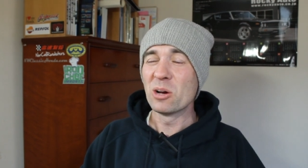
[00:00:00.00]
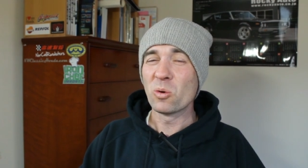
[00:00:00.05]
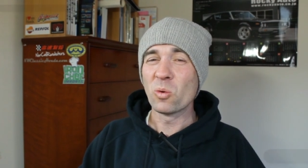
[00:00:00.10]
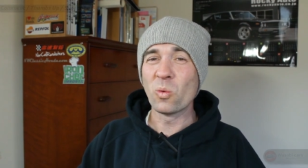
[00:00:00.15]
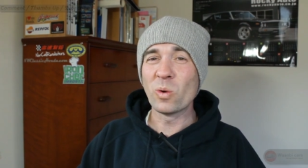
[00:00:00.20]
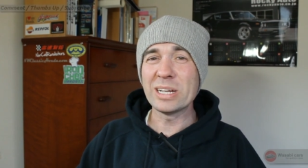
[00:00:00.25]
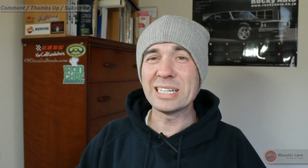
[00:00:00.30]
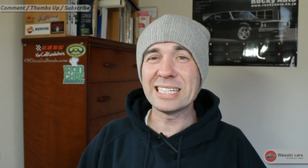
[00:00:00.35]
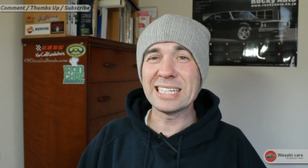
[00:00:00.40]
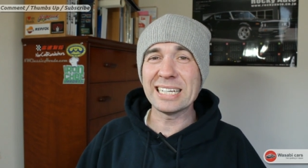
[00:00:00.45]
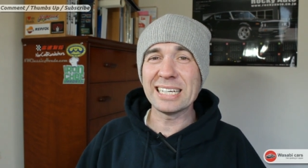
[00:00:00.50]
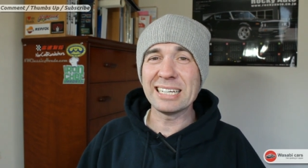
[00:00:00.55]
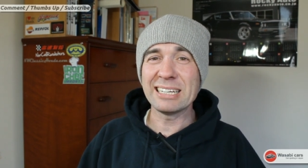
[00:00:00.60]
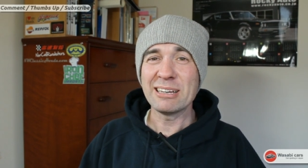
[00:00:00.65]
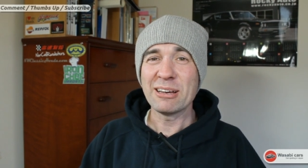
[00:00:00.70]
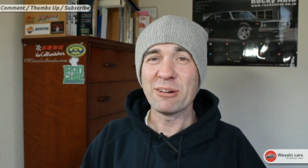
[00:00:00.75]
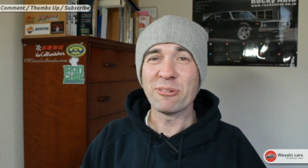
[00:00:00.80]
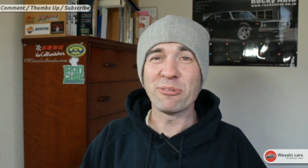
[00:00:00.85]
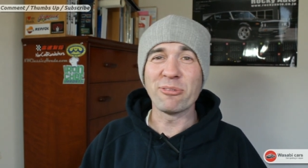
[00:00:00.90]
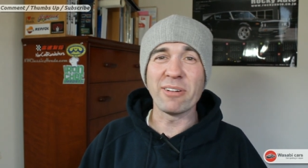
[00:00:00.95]

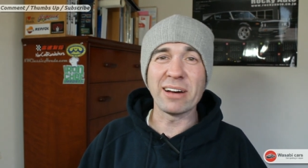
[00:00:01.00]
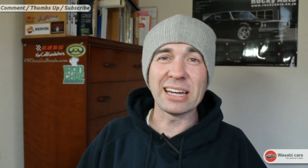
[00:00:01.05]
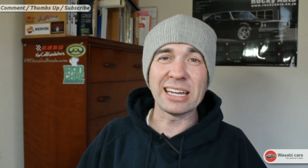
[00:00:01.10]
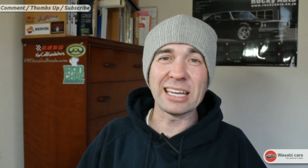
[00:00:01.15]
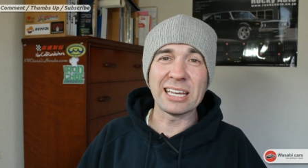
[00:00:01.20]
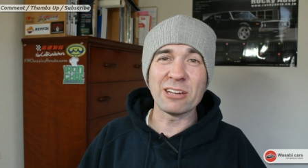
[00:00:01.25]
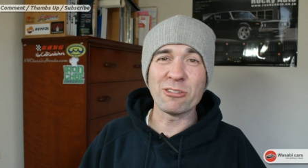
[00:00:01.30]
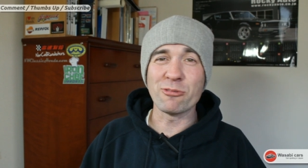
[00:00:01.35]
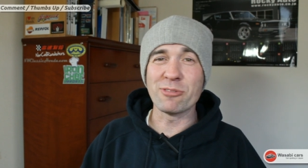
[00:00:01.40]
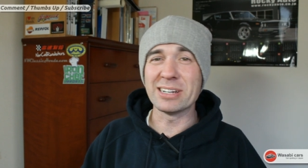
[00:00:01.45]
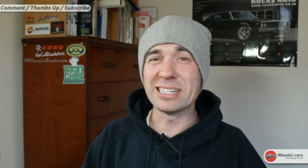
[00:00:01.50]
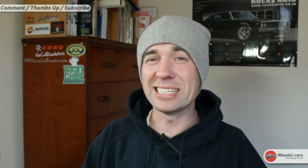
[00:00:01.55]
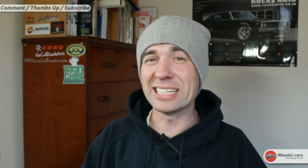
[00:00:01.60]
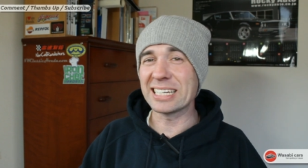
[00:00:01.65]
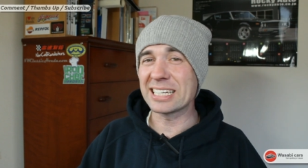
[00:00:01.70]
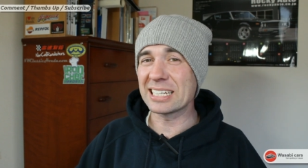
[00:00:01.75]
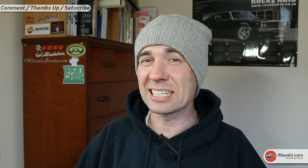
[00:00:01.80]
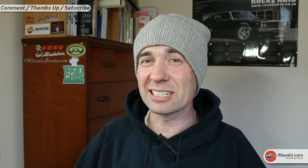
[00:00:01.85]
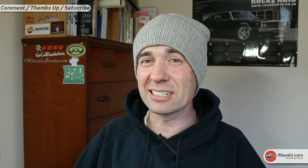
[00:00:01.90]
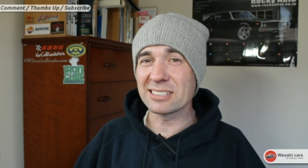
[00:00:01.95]
witty, funny,
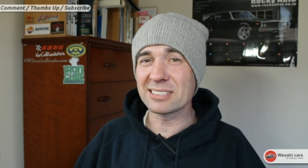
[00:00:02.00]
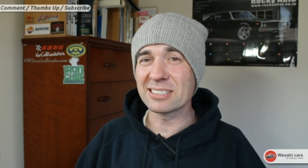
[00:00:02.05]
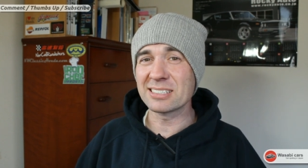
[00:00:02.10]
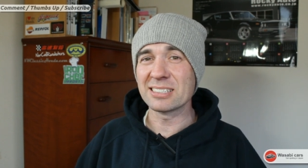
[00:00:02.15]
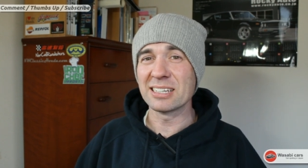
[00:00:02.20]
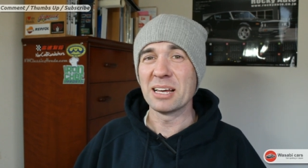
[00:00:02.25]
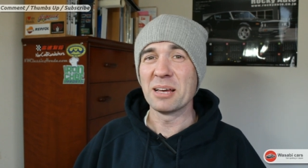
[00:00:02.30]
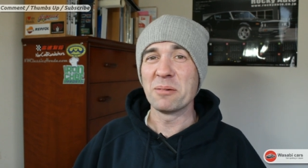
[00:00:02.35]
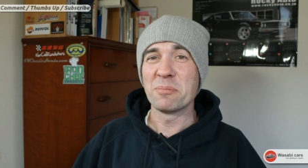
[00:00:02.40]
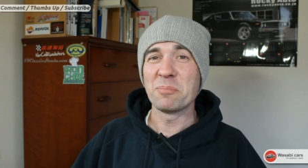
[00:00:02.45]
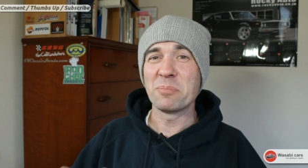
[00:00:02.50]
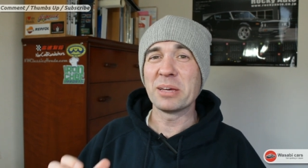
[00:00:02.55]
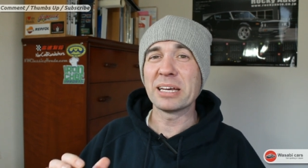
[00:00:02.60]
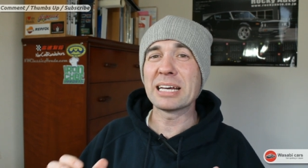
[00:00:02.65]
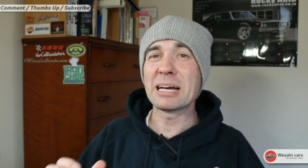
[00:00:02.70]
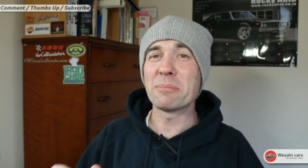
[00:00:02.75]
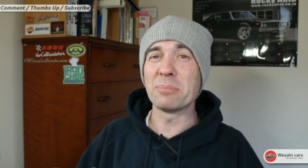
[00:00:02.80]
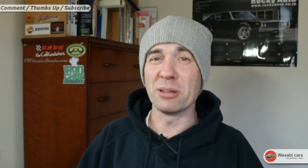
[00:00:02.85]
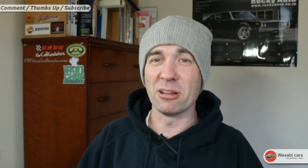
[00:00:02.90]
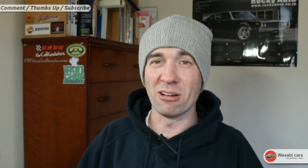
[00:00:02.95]
ridiculous
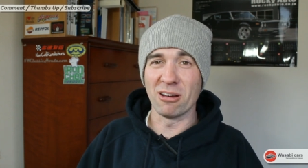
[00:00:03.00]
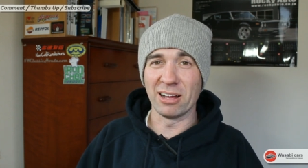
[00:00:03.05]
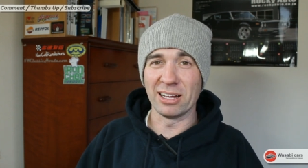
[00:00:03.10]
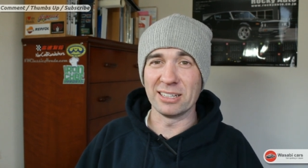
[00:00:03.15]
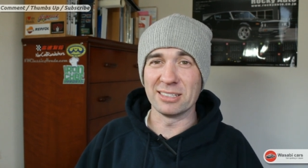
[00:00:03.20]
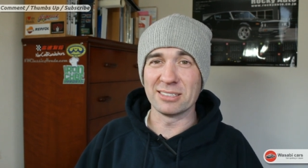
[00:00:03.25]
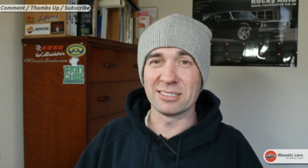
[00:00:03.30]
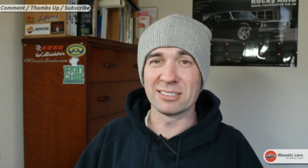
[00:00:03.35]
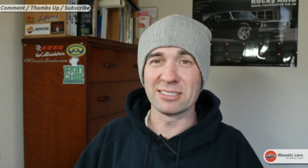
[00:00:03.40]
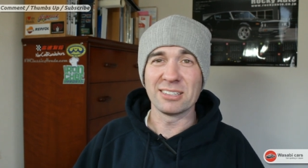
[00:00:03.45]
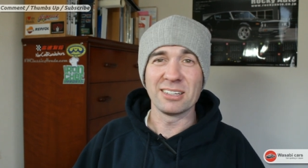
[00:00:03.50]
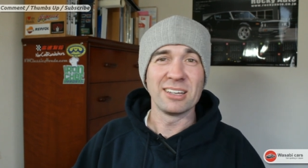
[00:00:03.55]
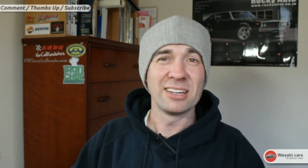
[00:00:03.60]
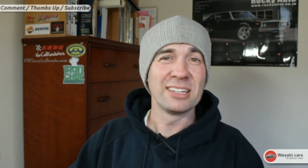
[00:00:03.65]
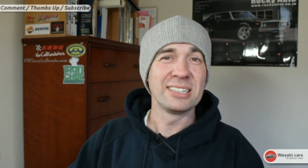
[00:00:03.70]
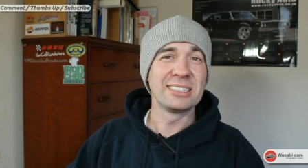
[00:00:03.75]
pickup lines.